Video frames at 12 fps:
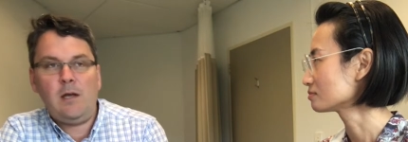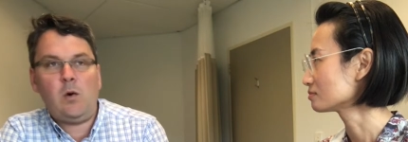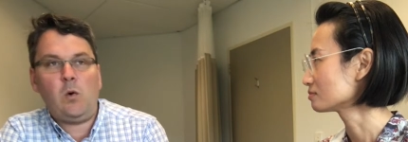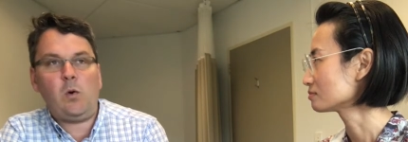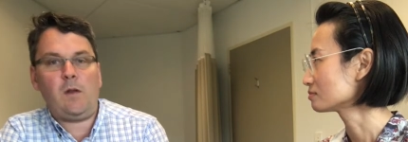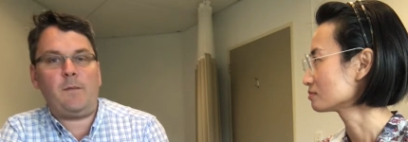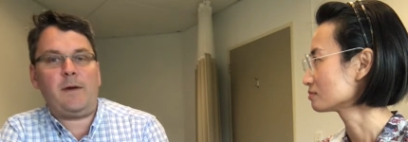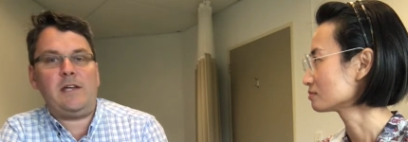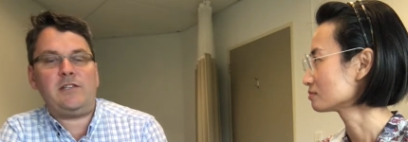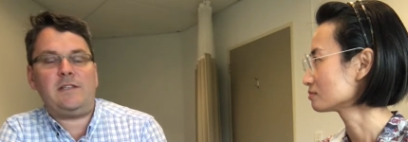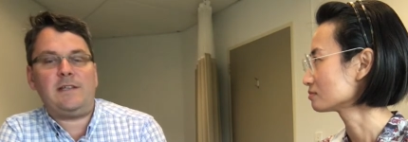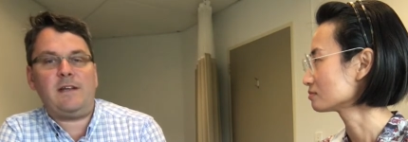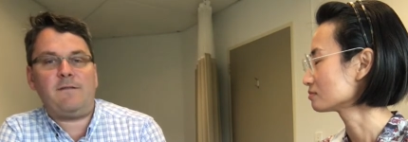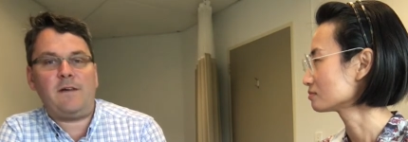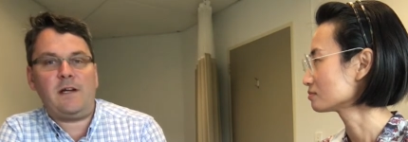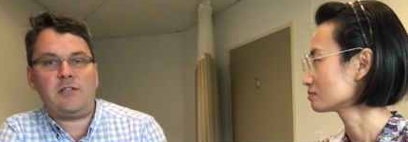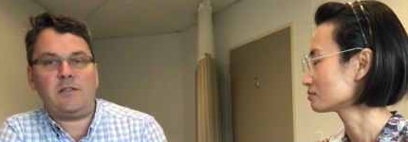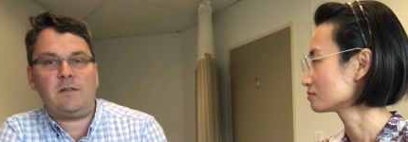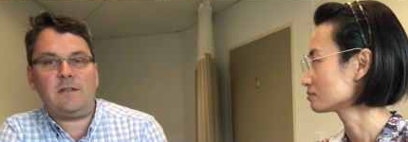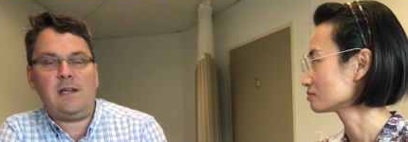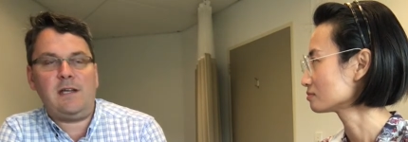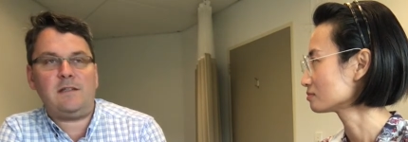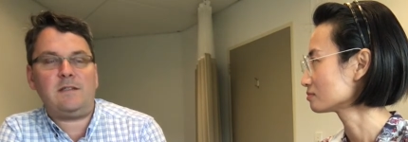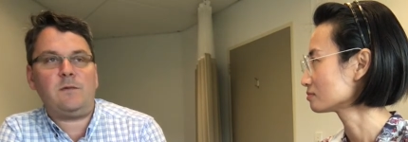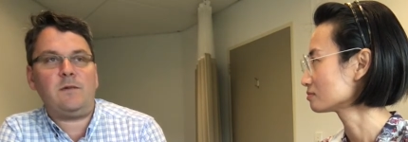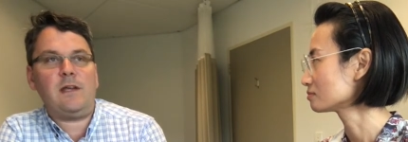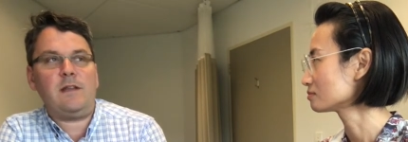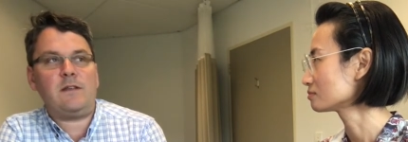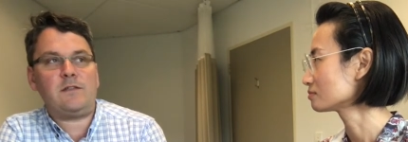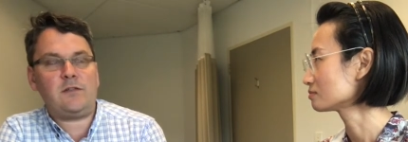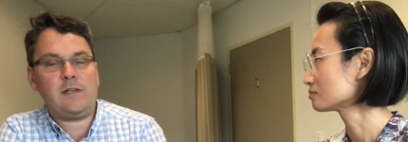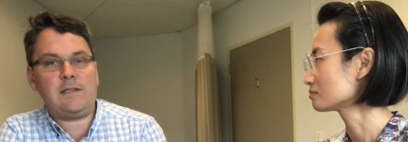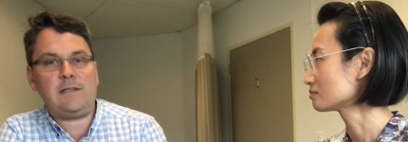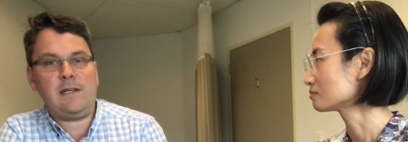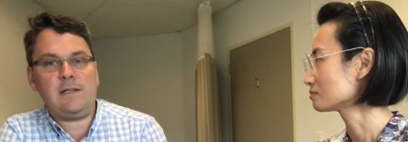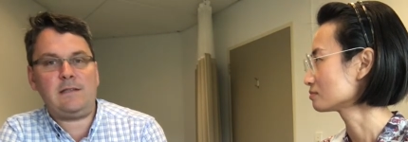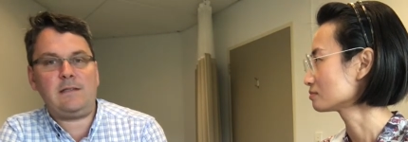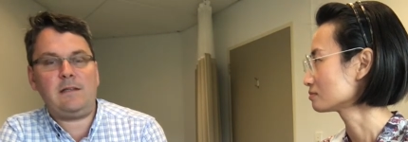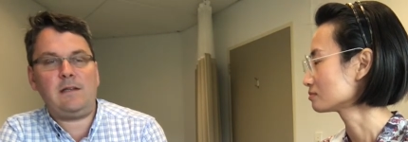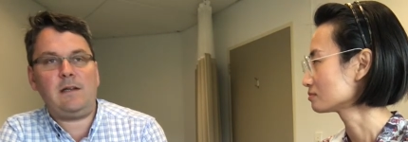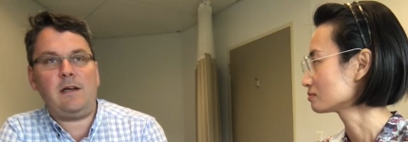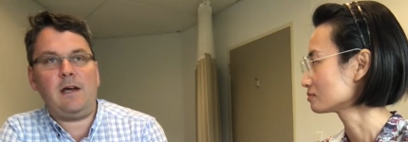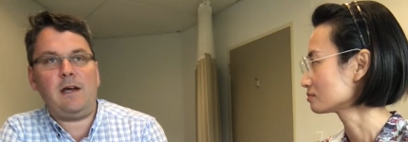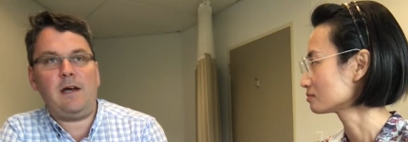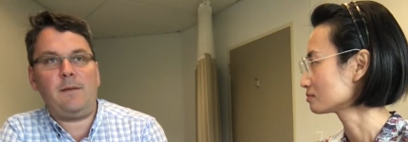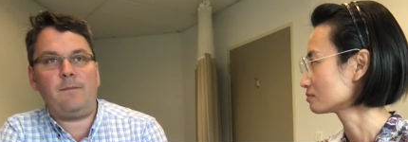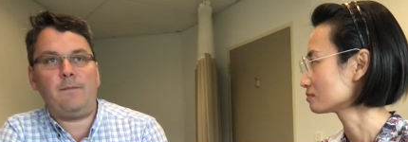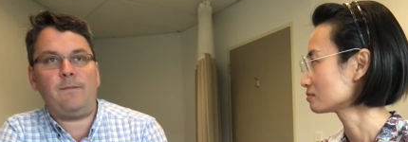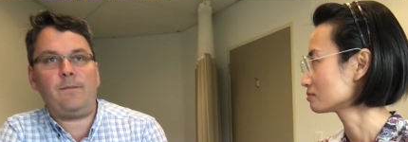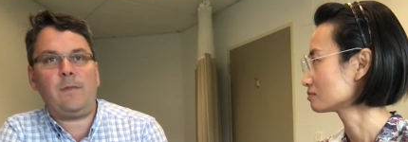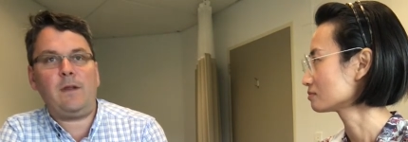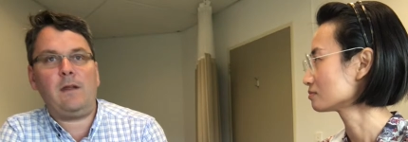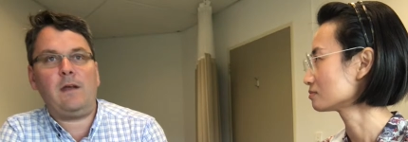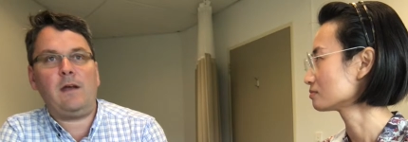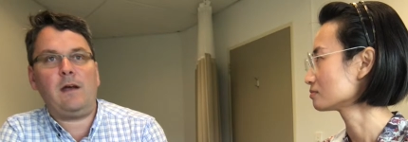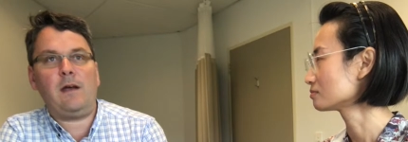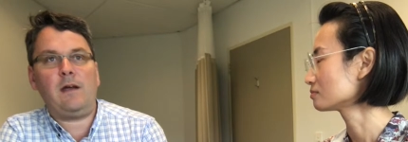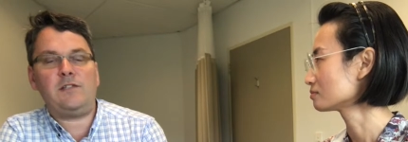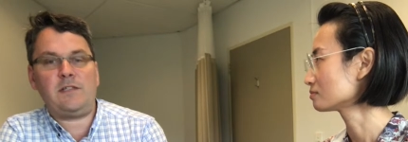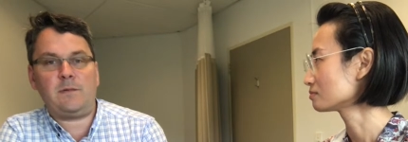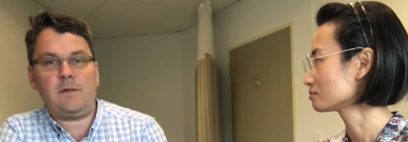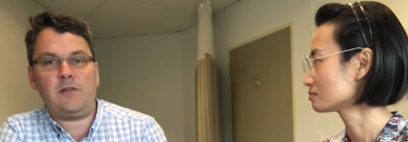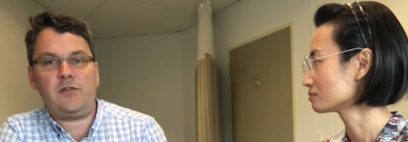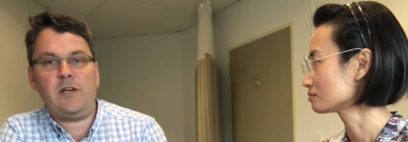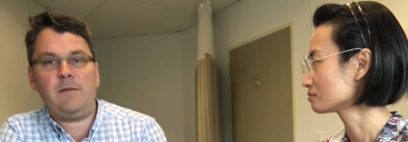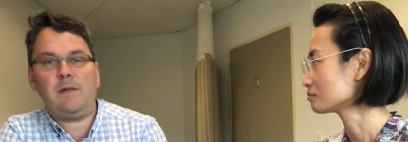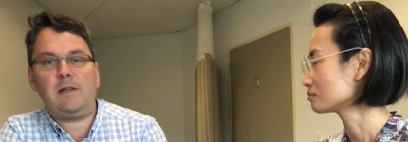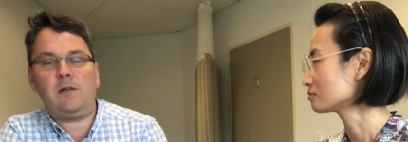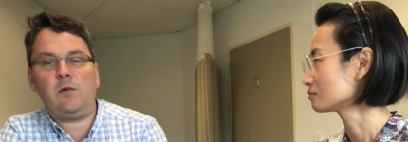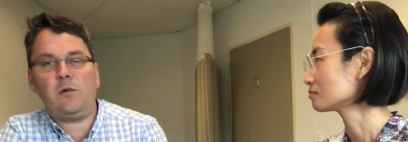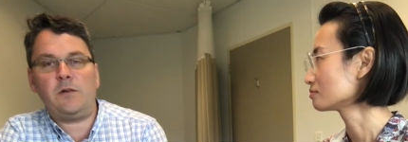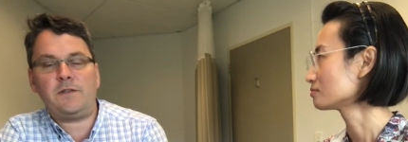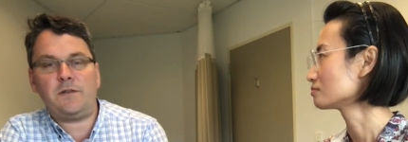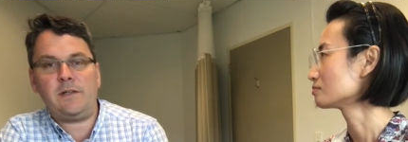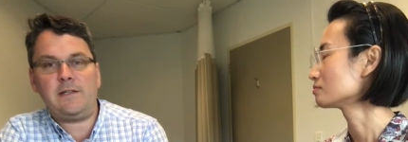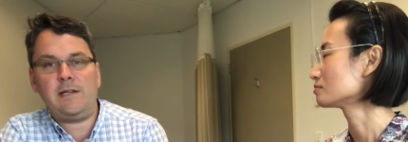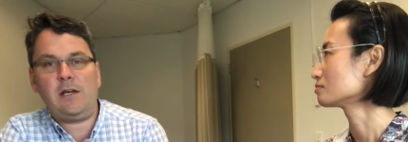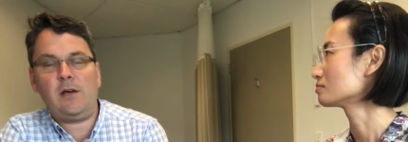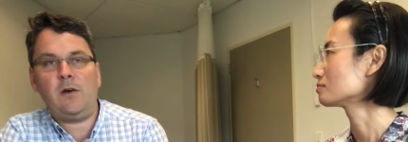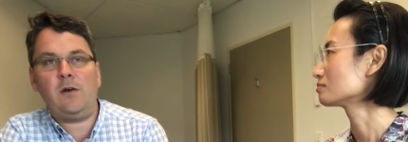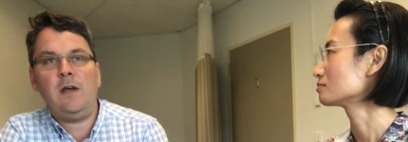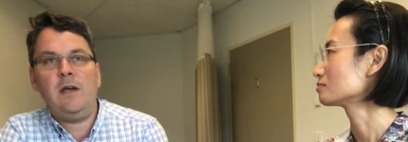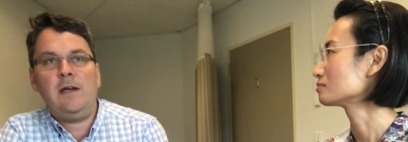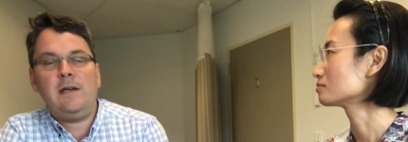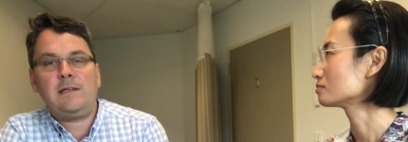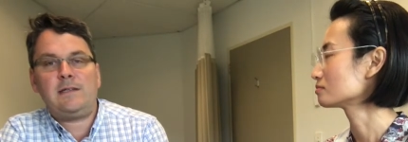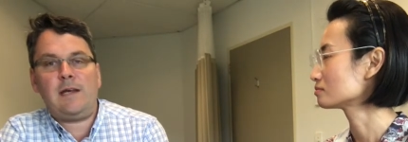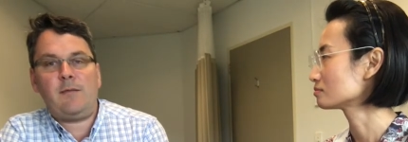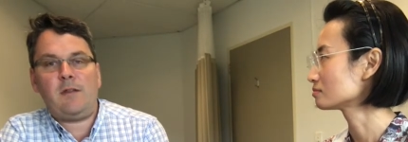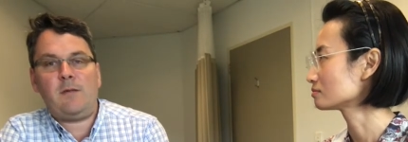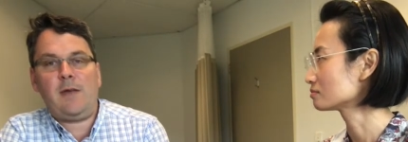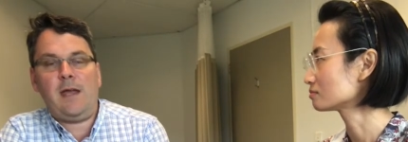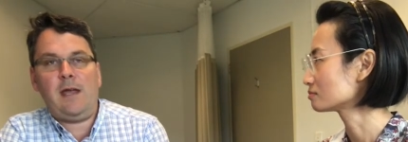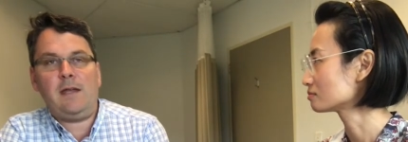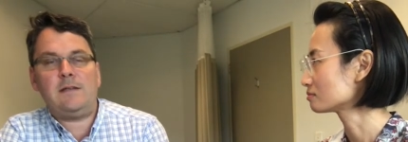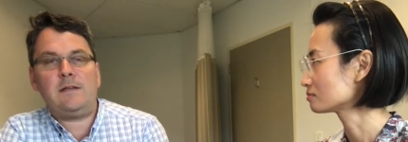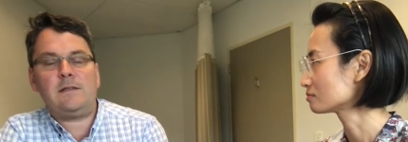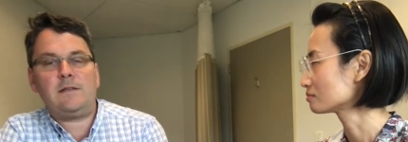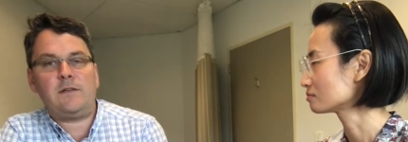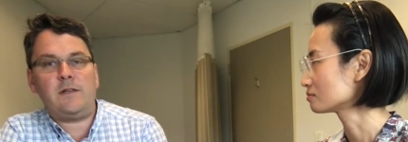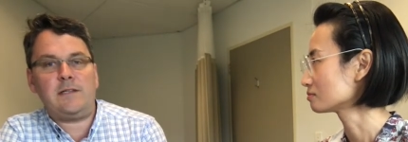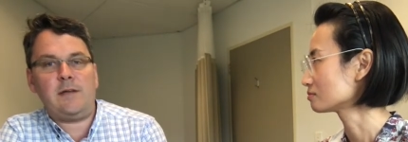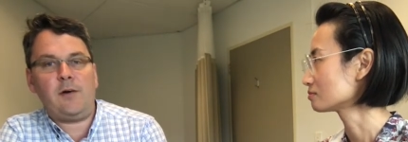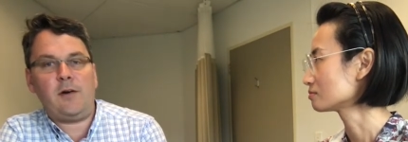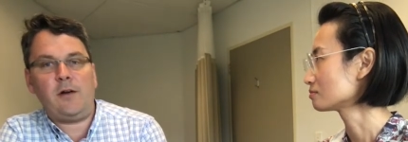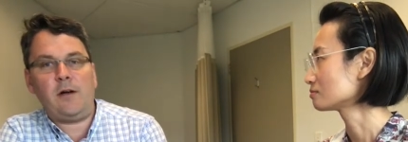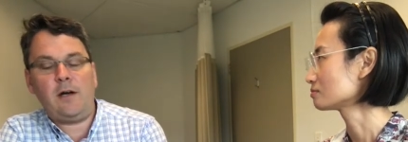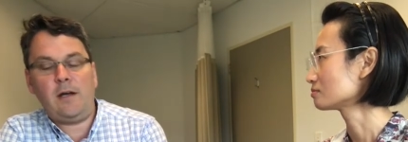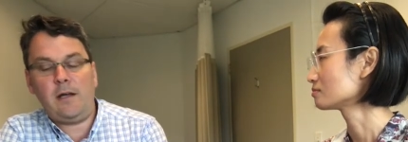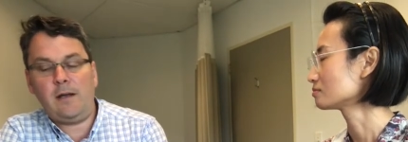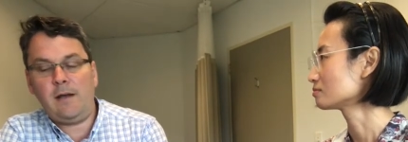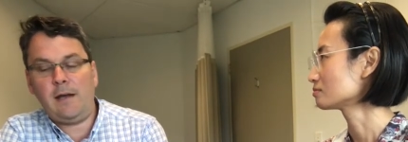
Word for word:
Speaker 1: all of the patients had a functional test with either stress test um, uh, just with a treadmill or a stress echo. Some of them had stress MRI